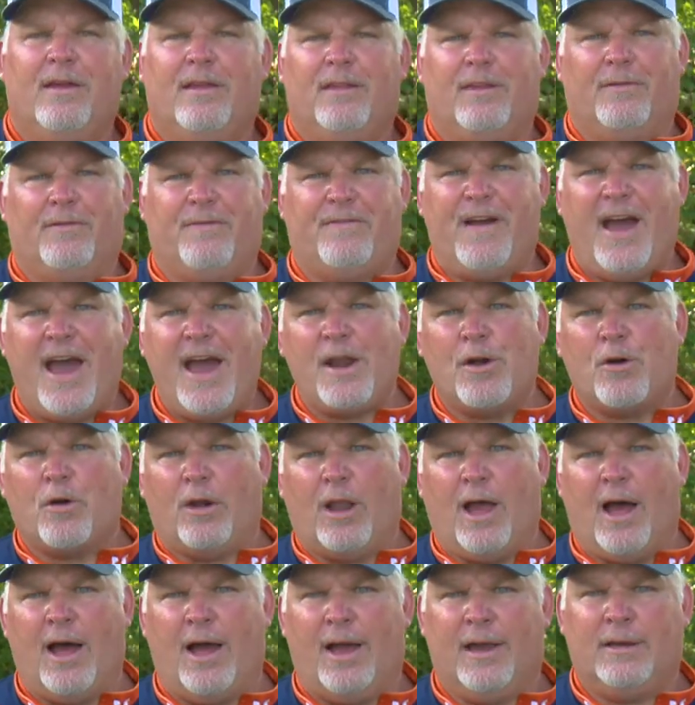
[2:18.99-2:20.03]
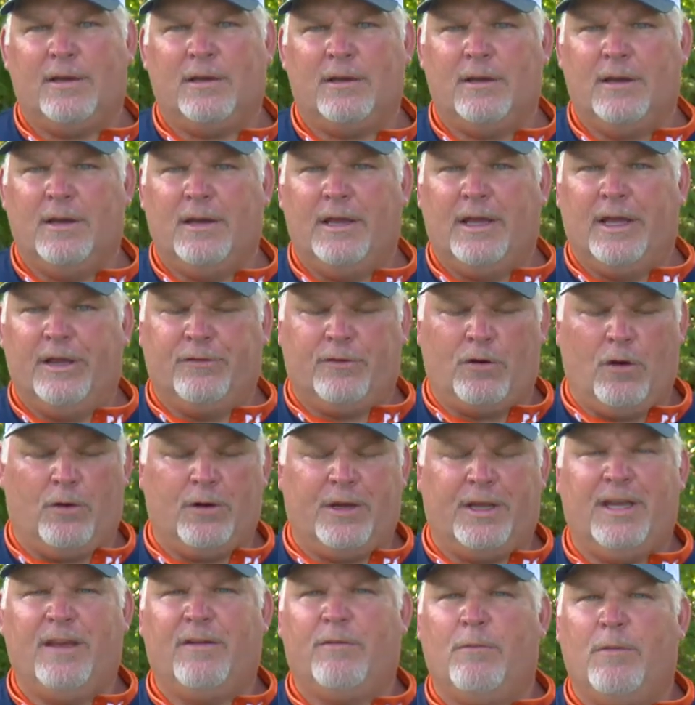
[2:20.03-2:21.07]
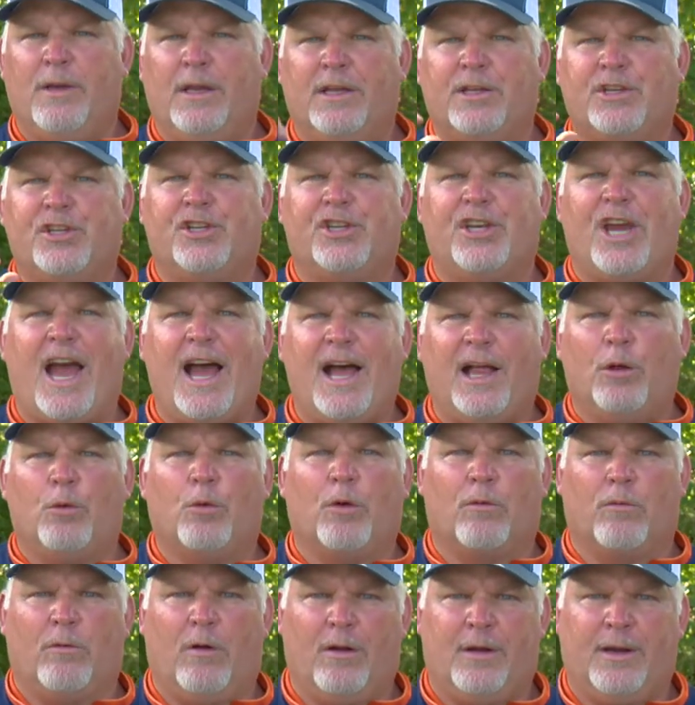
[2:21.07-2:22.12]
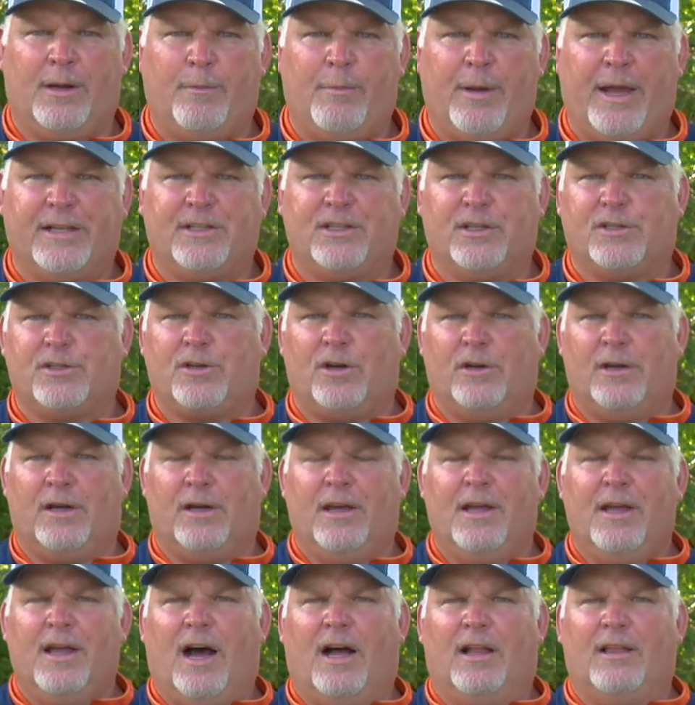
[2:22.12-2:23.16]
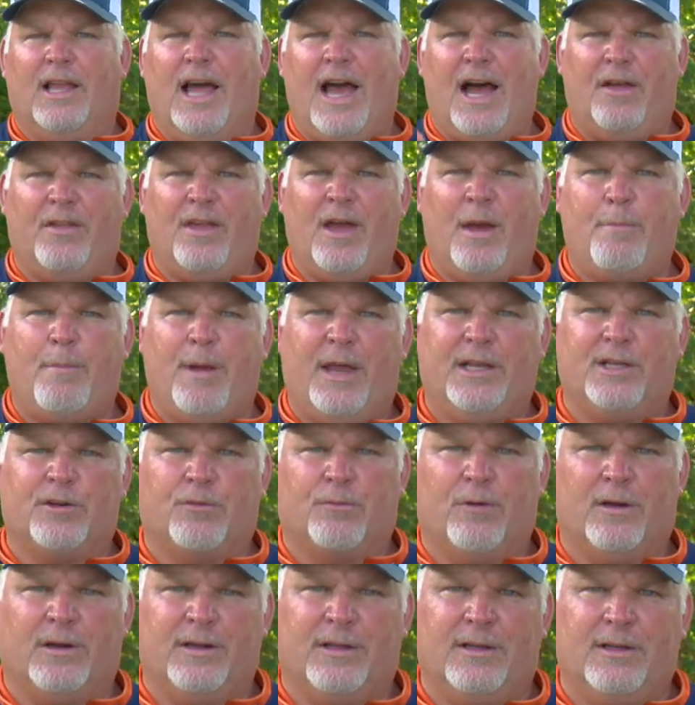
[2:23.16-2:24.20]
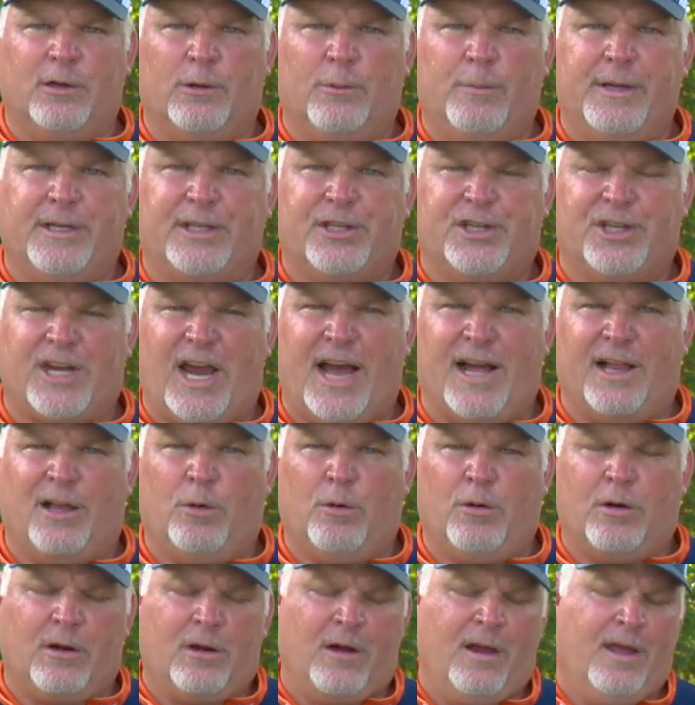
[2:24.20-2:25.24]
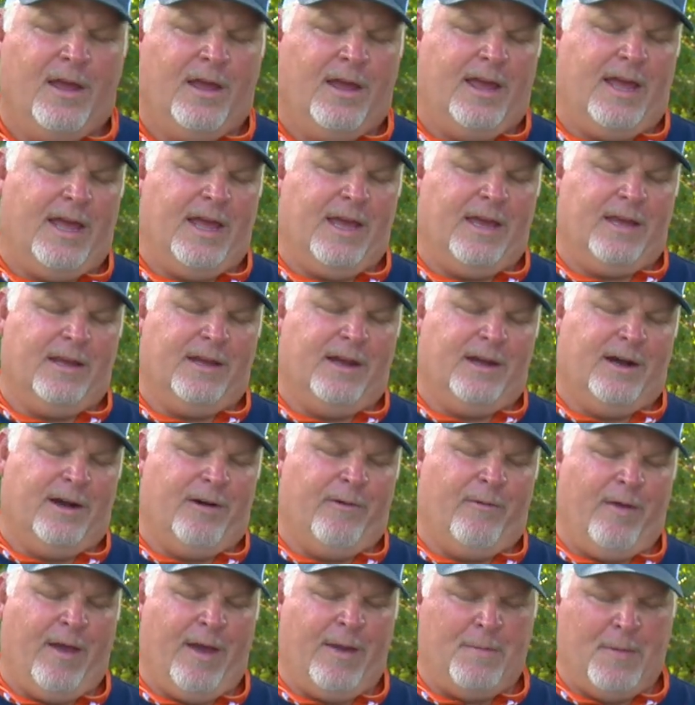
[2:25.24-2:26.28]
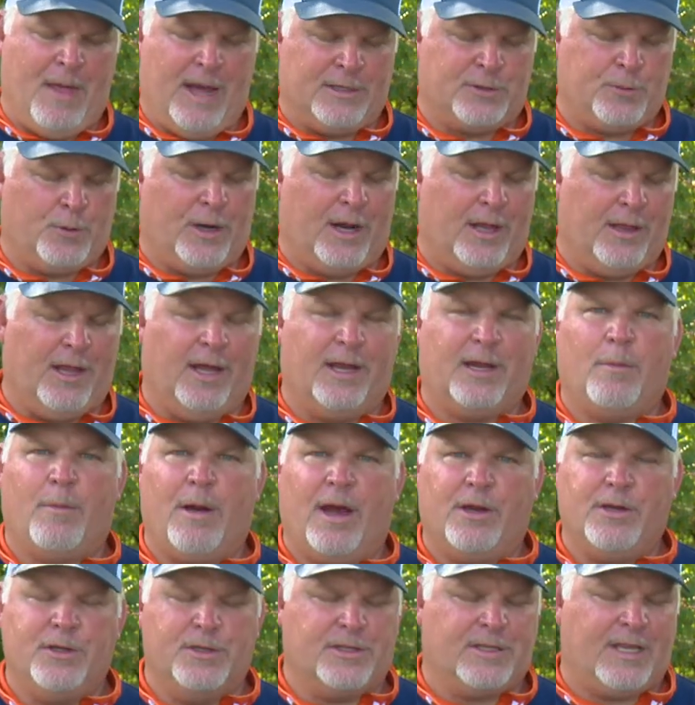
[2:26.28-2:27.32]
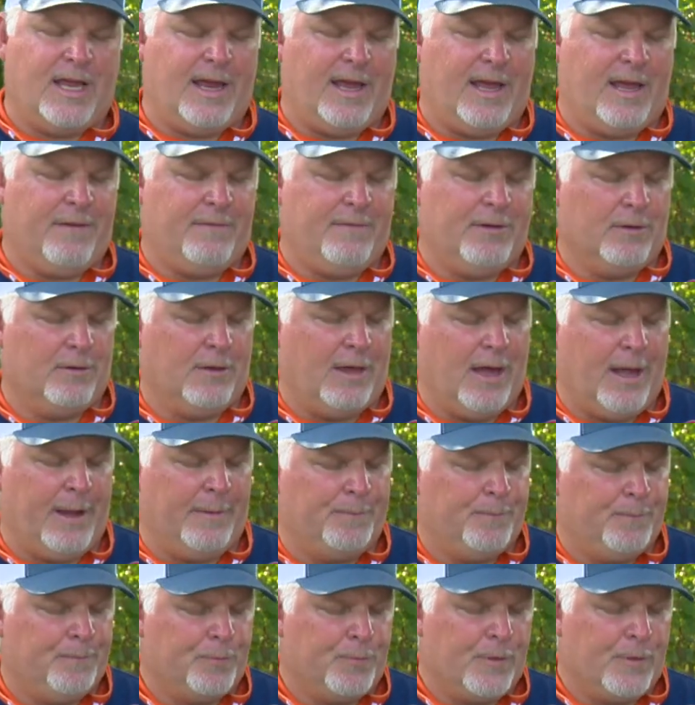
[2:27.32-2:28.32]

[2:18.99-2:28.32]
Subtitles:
The fatter line is going to give me shallower running baits. It's going to allow that bait to run a little bit shallower, and that's what I like about using that heavier line.